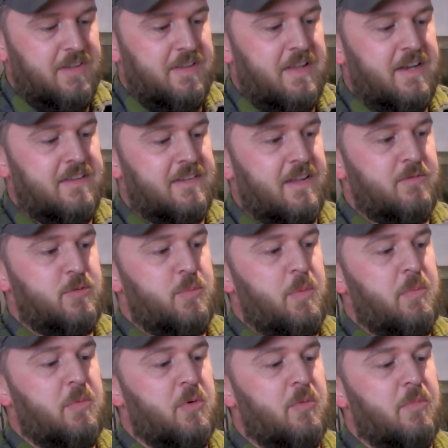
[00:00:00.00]
A lot of times
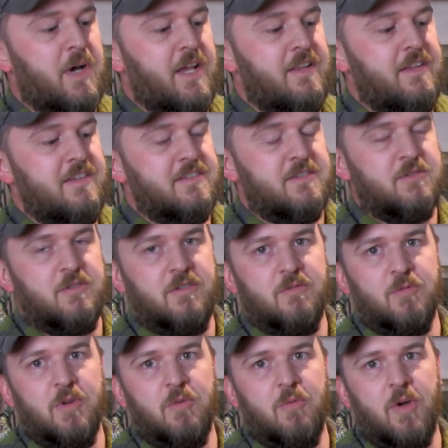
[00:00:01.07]
people will buy these and
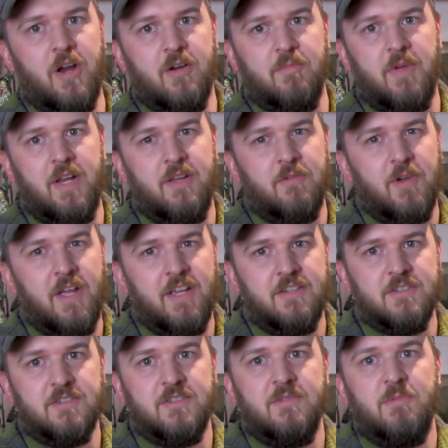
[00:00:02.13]
rewire them anyway,
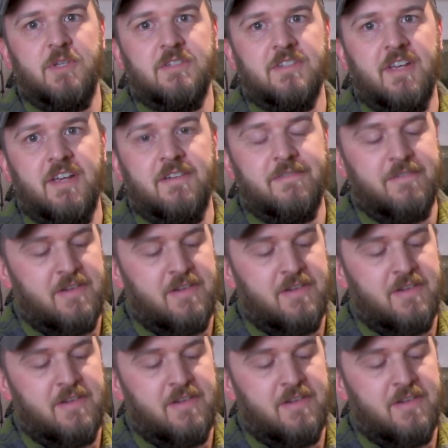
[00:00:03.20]
just to be safe.